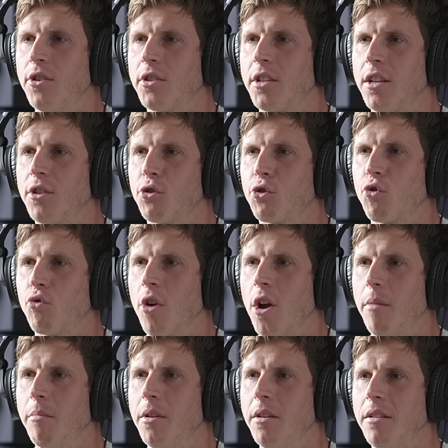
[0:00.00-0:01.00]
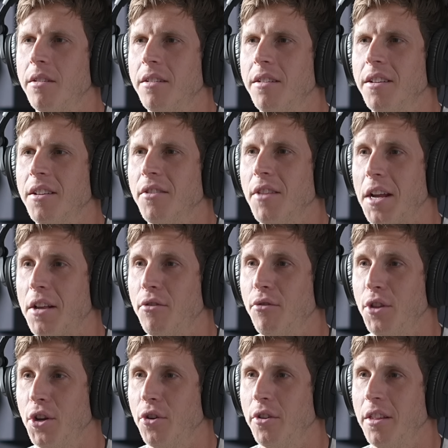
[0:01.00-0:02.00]
just get scrubbed? Yeah,
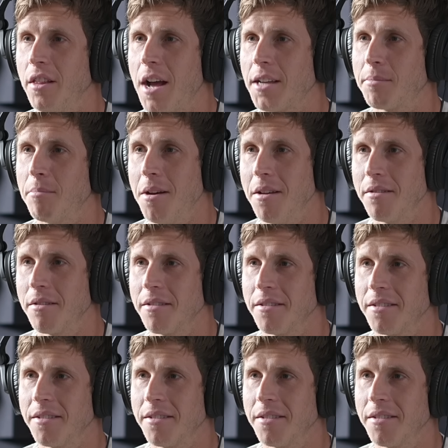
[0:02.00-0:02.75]
literally last month. Did you